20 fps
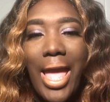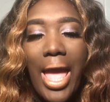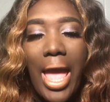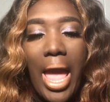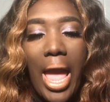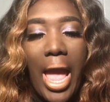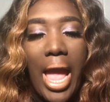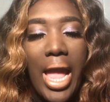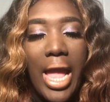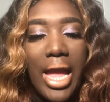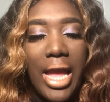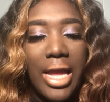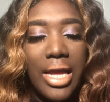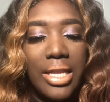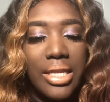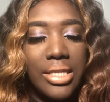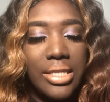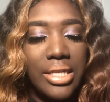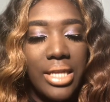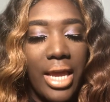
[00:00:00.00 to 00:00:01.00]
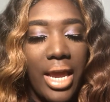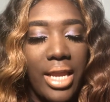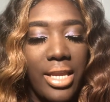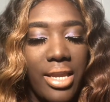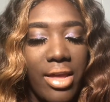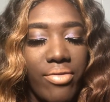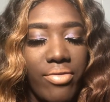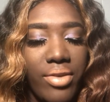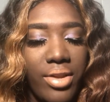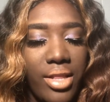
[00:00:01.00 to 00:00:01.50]
And it
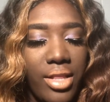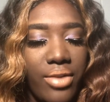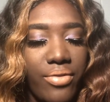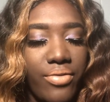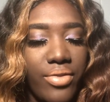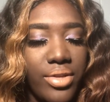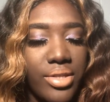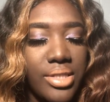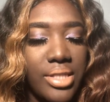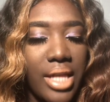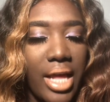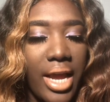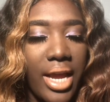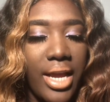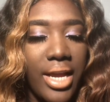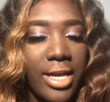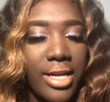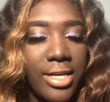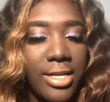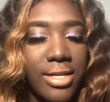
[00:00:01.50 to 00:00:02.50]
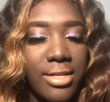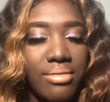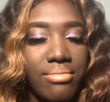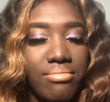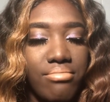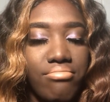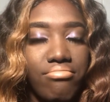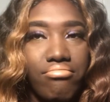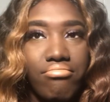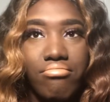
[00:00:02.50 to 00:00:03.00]
definitely feels like
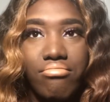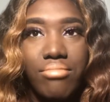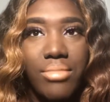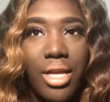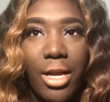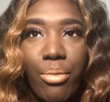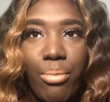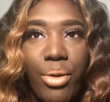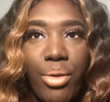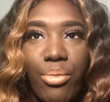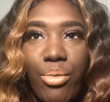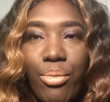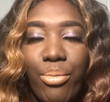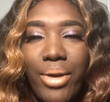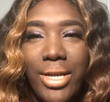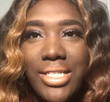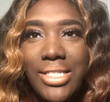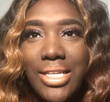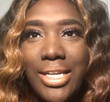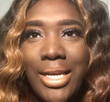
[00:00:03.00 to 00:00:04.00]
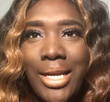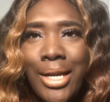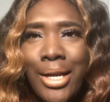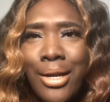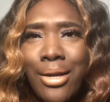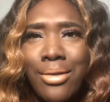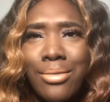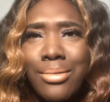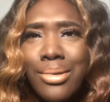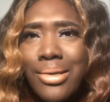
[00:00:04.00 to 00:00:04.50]
there are people present
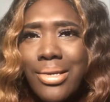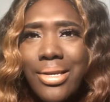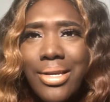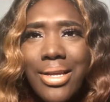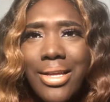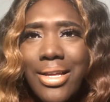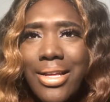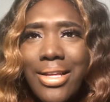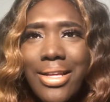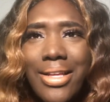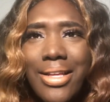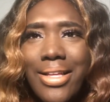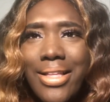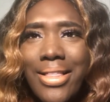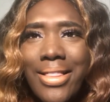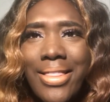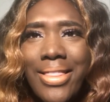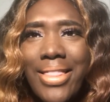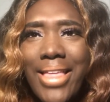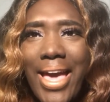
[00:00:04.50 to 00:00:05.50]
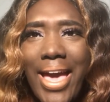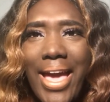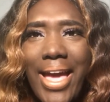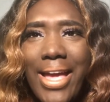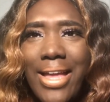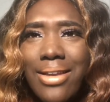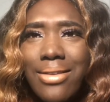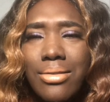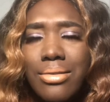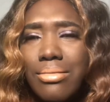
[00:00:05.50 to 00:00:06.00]
here that
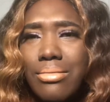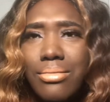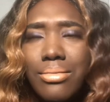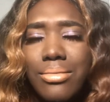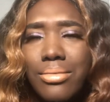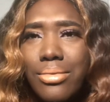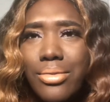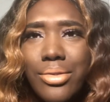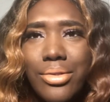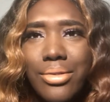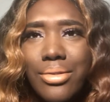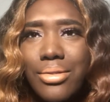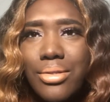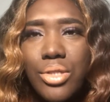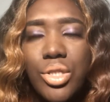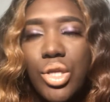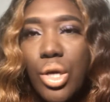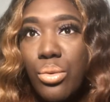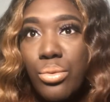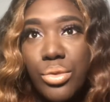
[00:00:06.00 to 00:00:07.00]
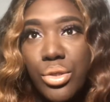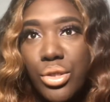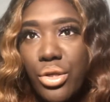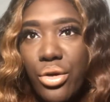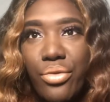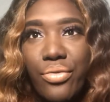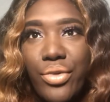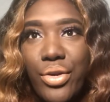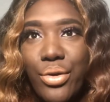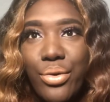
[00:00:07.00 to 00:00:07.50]
don't
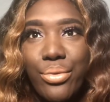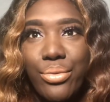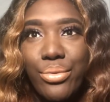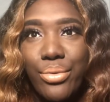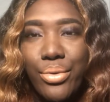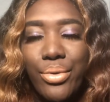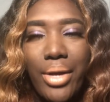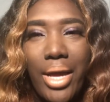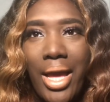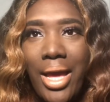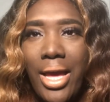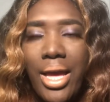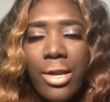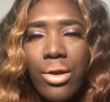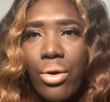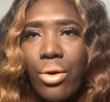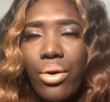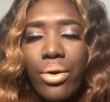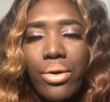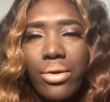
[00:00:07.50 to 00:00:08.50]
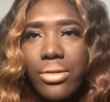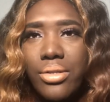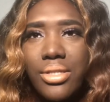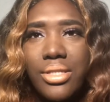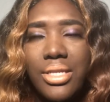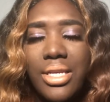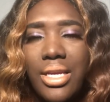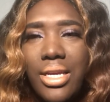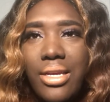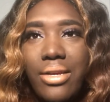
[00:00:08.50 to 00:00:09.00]
serve you at all
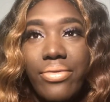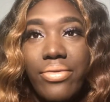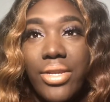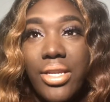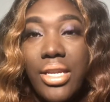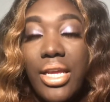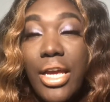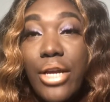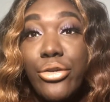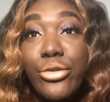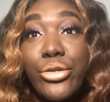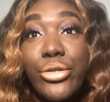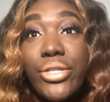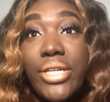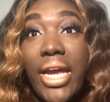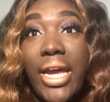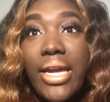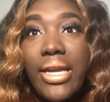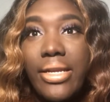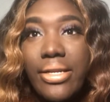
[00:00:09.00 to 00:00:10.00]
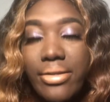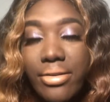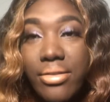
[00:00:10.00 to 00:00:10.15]
to even entertain.